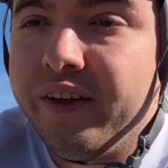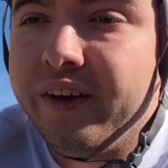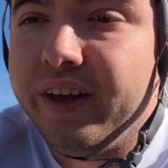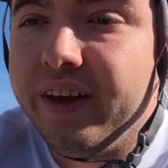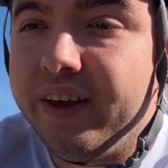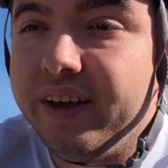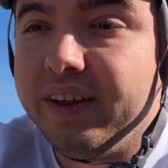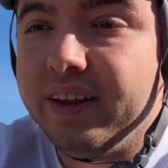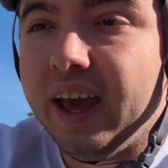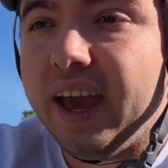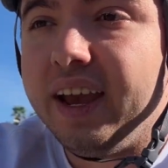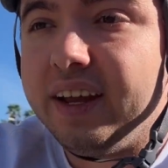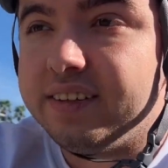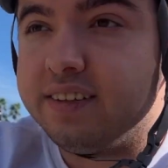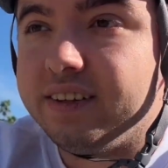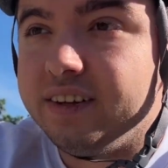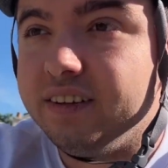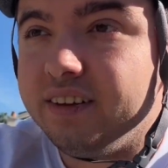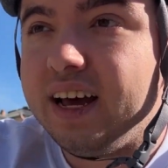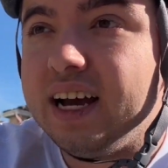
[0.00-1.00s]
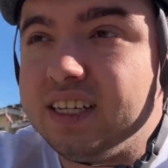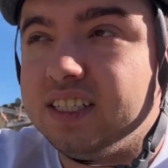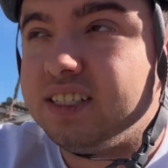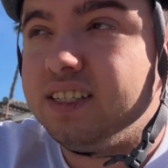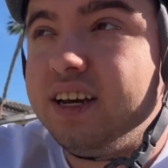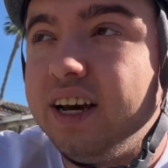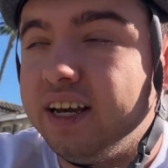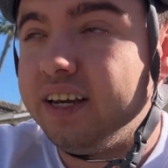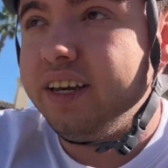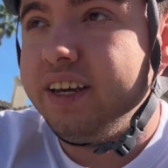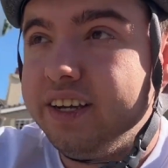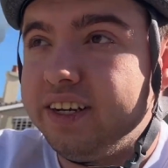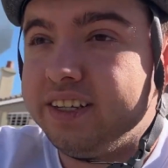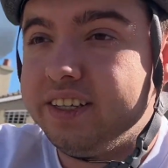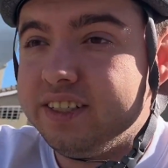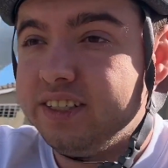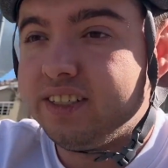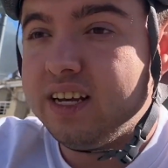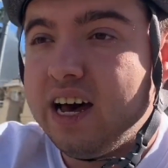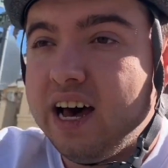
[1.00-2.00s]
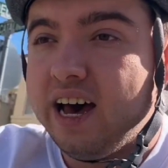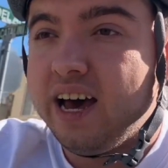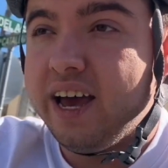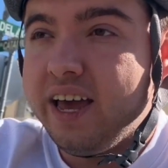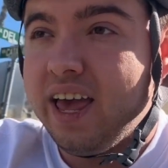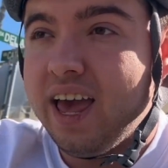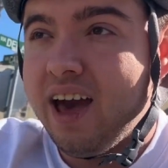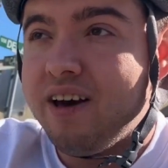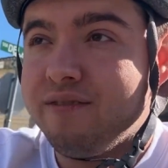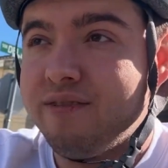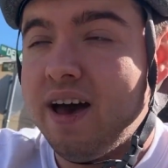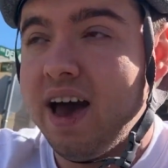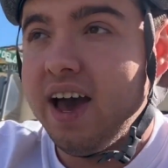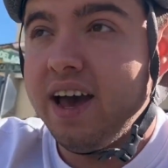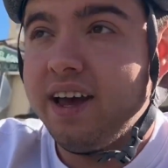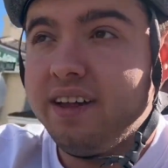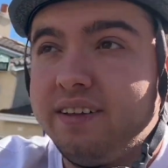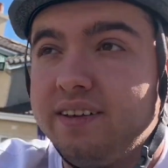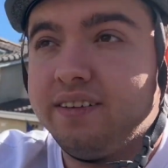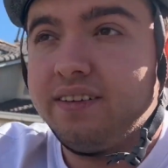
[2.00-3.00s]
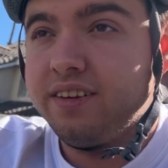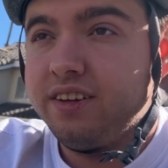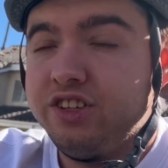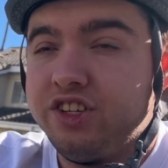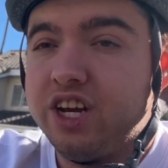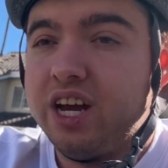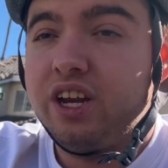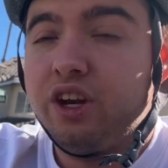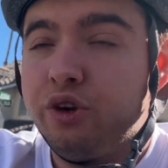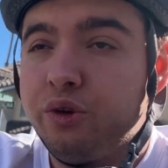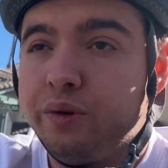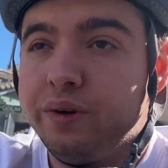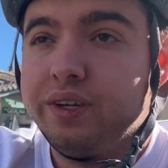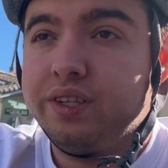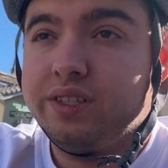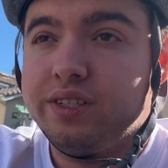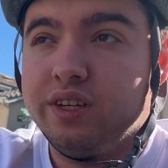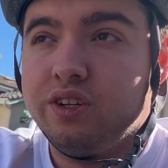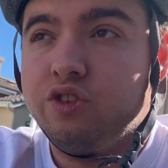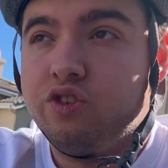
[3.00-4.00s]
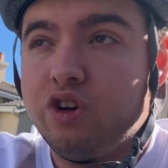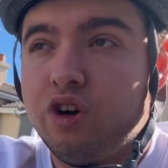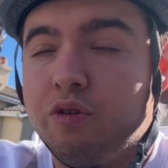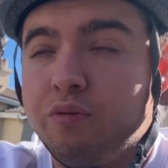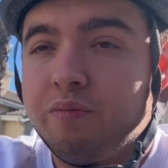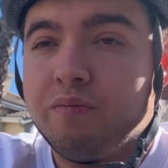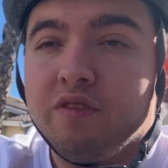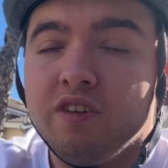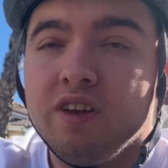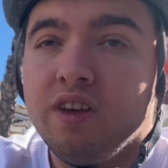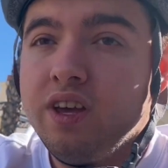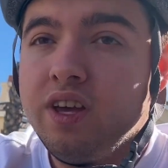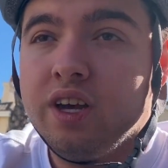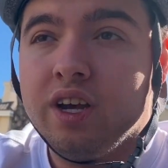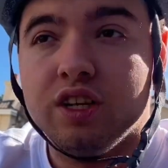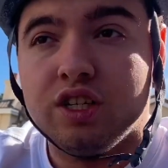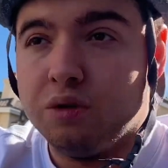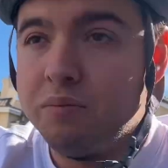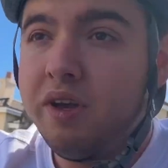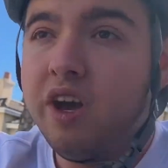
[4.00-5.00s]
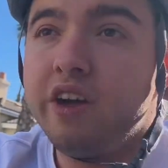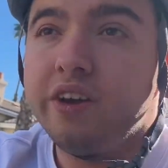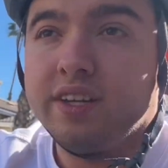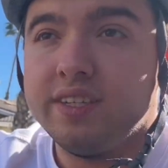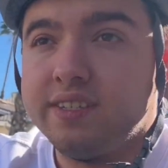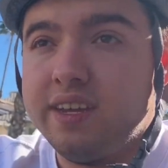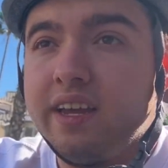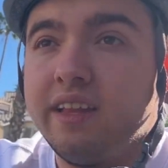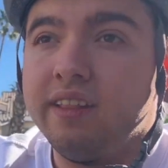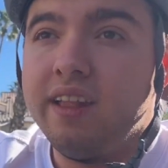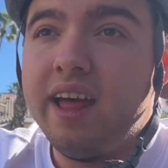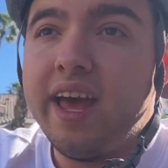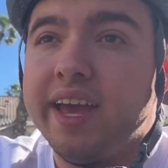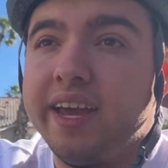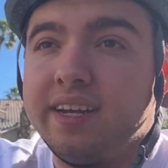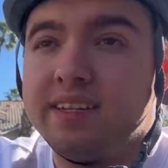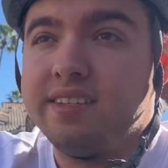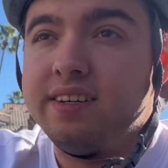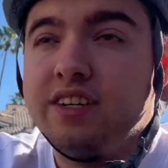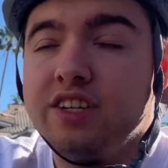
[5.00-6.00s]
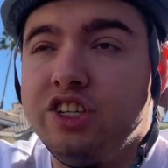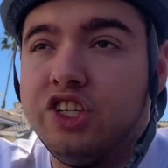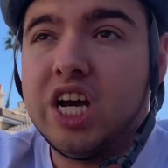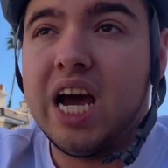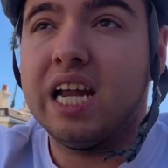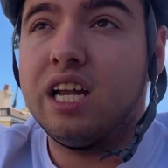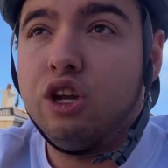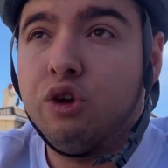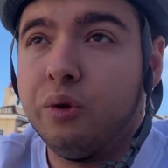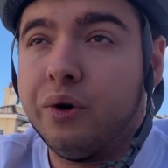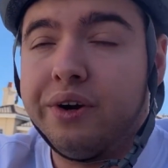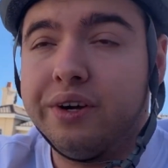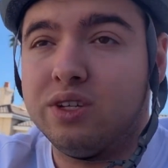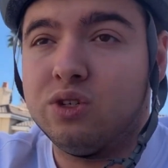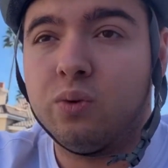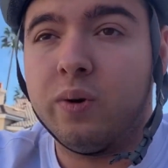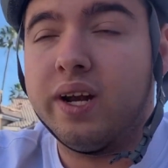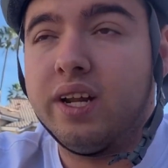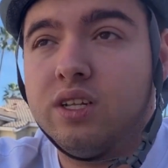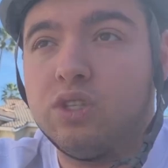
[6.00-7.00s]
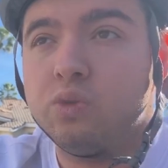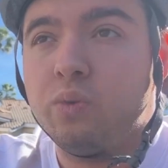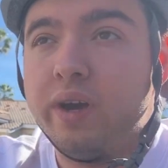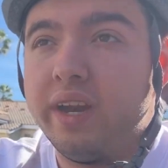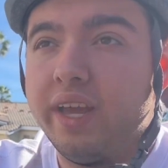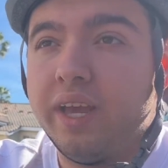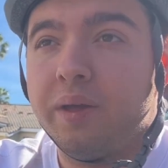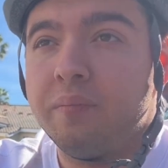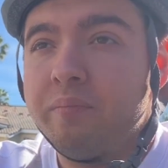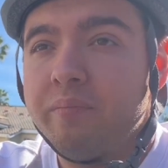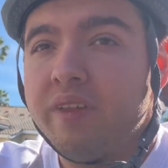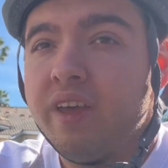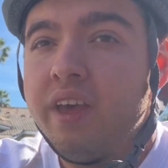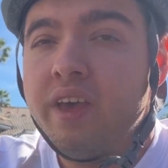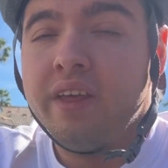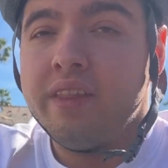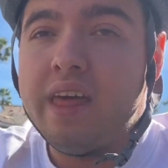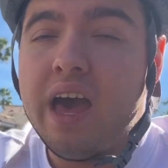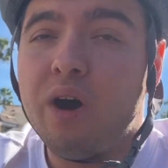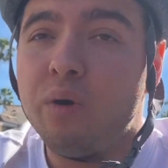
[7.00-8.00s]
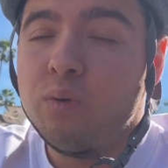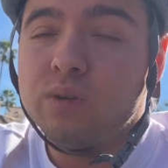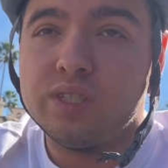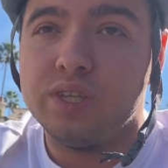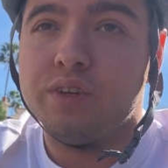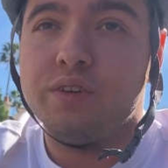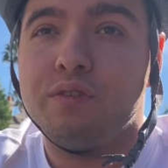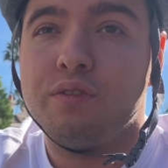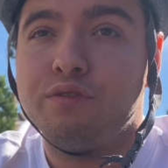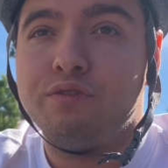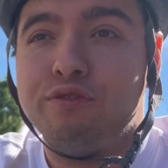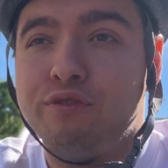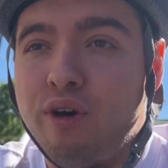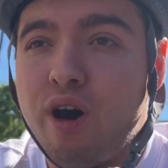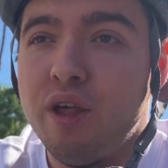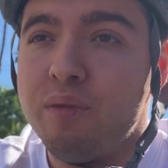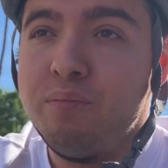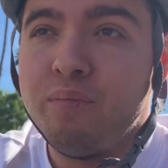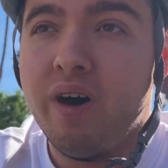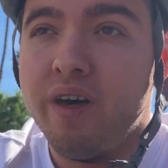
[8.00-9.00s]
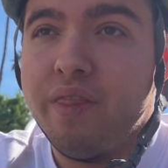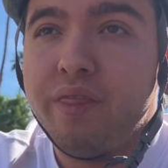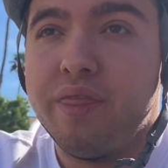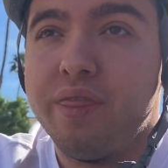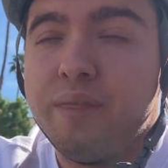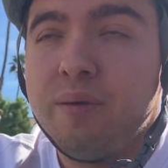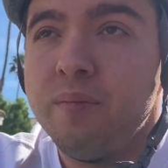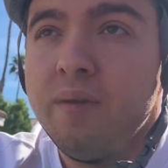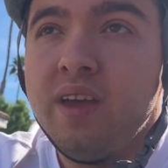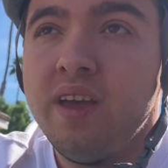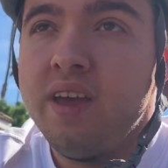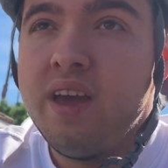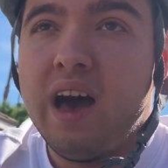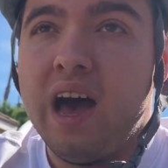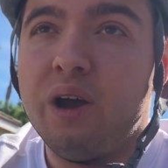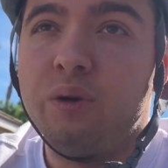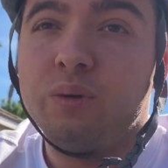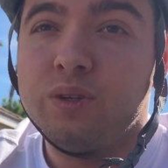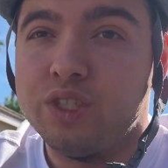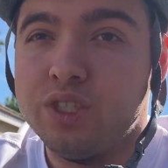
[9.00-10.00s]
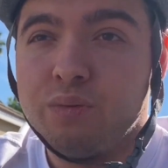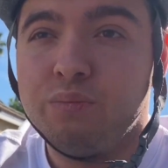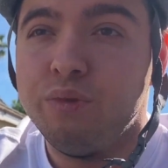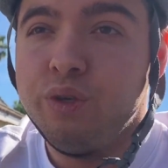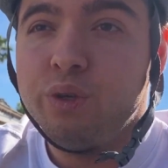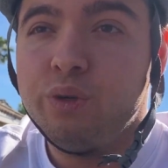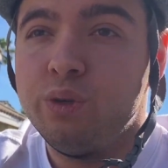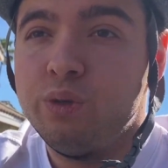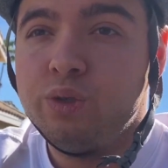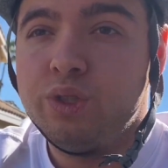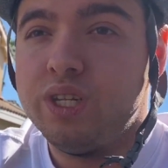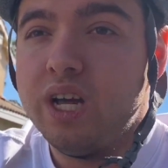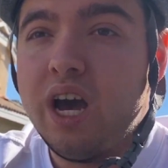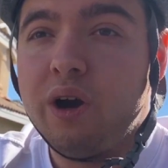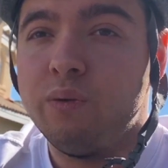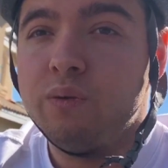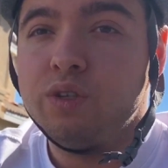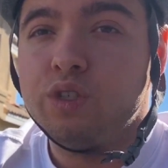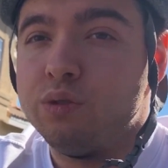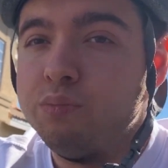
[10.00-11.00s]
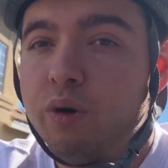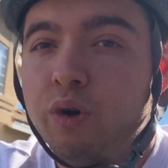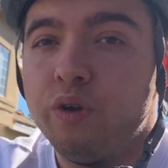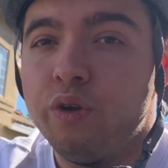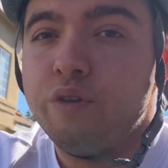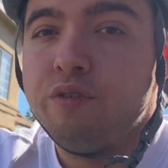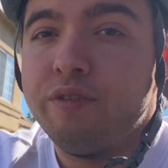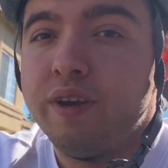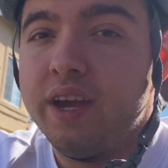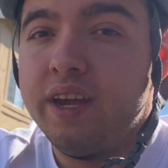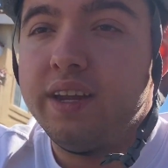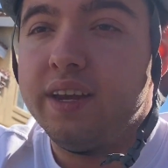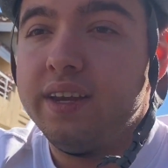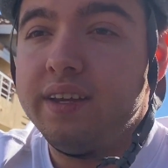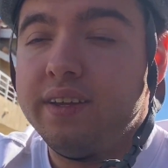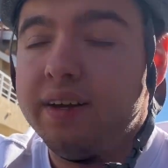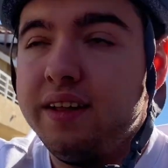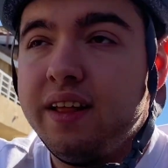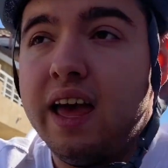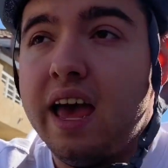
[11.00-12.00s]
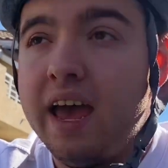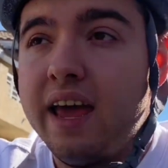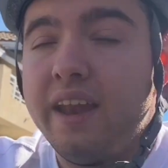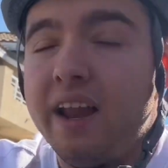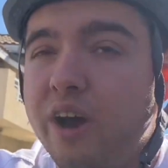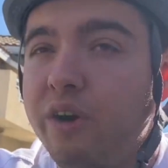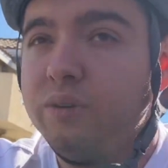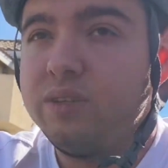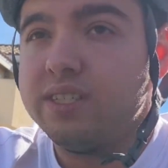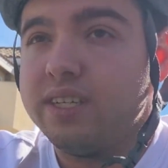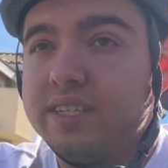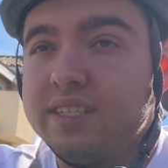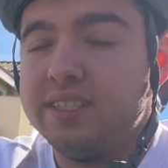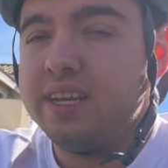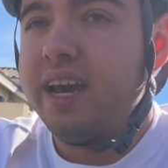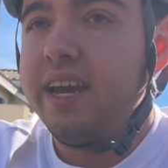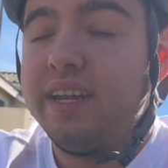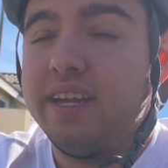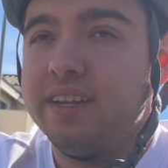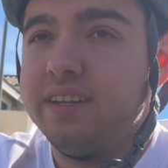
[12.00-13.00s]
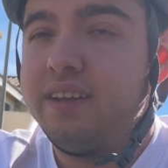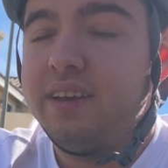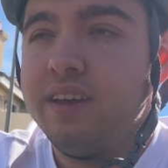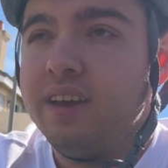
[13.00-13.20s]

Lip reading: In 8 of the last 9 years, I have had a January syndrome. But to be honest, I liked January 2020. That was a fun month. I was amused, I was motivated, and I was excited.